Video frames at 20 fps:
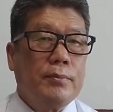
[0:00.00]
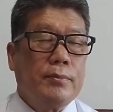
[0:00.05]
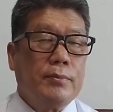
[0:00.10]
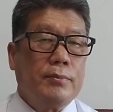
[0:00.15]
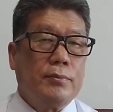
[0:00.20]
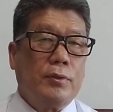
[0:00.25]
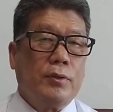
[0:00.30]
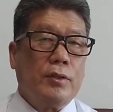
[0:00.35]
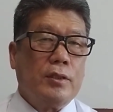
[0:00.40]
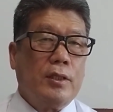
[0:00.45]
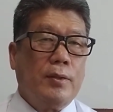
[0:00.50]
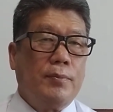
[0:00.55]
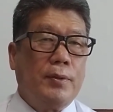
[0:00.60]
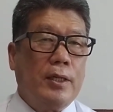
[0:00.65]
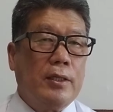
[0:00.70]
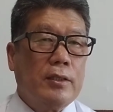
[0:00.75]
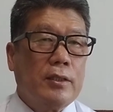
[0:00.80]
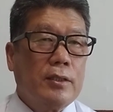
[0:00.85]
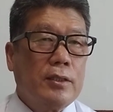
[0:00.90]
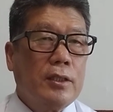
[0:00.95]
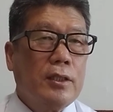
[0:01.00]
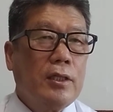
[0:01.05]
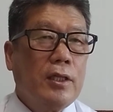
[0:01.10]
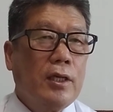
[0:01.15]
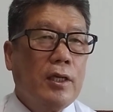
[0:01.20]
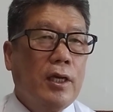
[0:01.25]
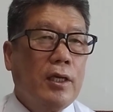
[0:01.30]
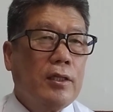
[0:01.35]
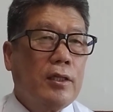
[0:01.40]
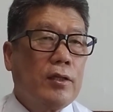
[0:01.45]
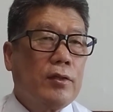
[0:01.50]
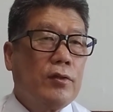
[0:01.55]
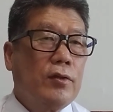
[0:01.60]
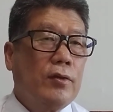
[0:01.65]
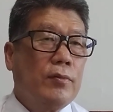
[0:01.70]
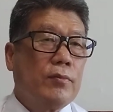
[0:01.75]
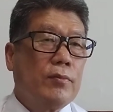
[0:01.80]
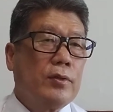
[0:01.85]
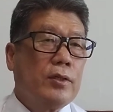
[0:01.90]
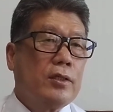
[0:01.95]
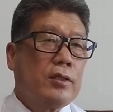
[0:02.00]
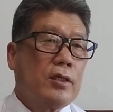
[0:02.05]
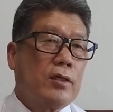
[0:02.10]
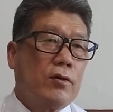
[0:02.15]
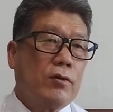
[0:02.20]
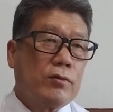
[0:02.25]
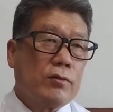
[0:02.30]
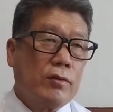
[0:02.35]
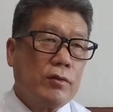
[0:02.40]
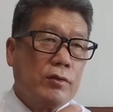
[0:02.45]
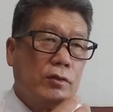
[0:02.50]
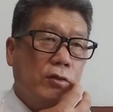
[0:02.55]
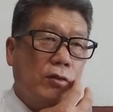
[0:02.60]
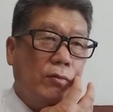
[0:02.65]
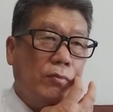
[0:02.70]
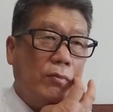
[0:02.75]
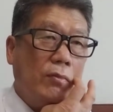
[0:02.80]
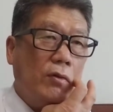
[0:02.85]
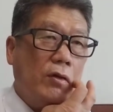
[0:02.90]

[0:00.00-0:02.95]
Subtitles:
Project financing syndicator team is a consortium.